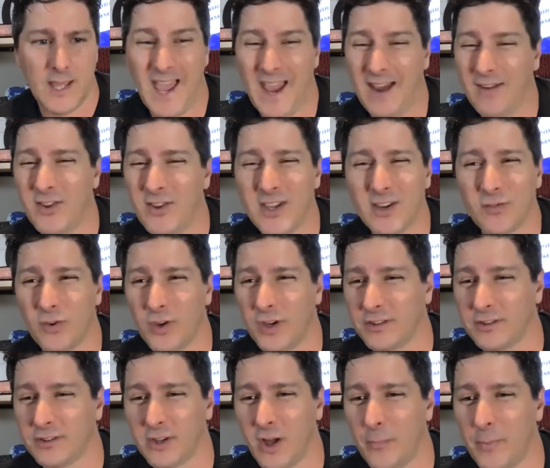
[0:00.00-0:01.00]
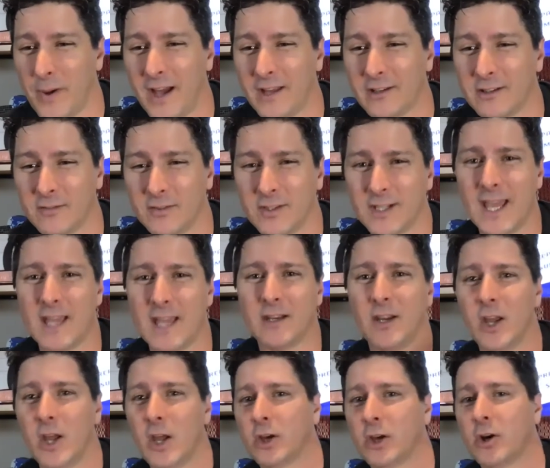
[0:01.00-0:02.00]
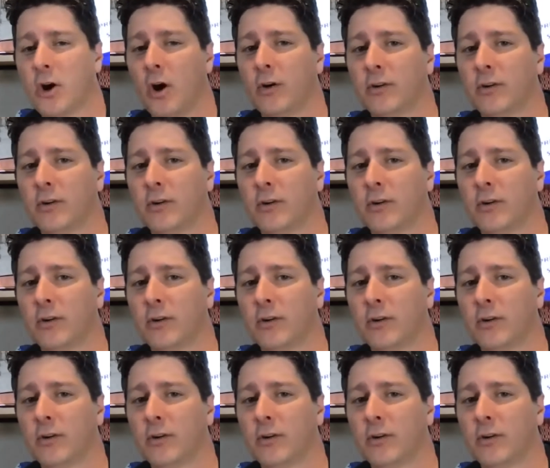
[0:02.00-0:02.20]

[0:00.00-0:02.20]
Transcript: Everything really saw positive. Again, car